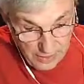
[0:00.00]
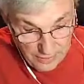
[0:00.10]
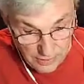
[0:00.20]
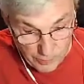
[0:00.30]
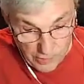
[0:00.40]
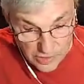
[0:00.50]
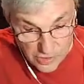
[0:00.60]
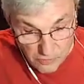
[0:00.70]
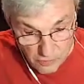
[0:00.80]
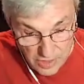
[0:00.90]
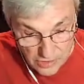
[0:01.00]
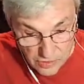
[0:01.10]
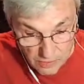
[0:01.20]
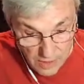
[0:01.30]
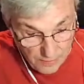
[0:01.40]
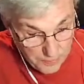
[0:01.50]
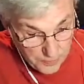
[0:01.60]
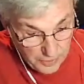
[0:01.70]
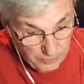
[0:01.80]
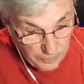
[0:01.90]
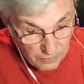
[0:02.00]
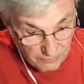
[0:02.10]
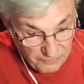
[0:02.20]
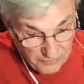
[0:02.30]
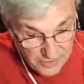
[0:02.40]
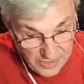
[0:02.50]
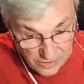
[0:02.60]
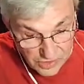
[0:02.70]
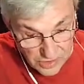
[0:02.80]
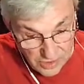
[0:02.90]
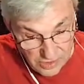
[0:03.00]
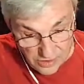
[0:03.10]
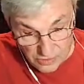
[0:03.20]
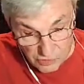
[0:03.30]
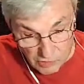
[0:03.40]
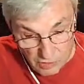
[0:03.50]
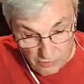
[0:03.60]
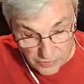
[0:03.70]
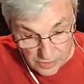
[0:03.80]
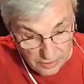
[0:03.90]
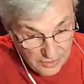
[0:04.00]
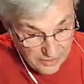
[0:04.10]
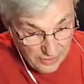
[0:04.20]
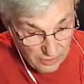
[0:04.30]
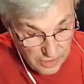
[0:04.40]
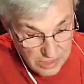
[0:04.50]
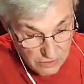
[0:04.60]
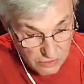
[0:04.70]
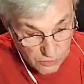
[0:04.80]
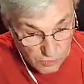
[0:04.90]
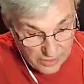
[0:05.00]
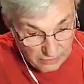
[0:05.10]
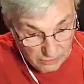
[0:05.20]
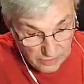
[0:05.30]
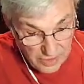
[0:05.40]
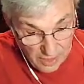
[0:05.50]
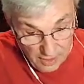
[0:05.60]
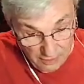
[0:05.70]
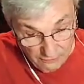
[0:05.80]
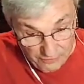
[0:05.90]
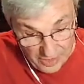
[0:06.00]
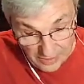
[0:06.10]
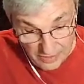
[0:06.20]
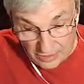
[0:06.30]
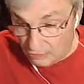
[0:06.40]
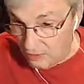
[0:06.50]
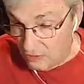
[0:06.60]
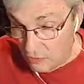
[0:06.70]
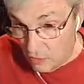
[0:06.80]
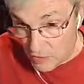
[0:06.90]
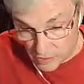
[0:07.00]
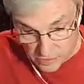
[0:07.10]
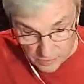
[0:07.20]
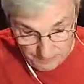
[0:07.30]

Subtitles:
Depression rates are up. People are fleeing cities in droves. Elected leaders regularly violate their own orders.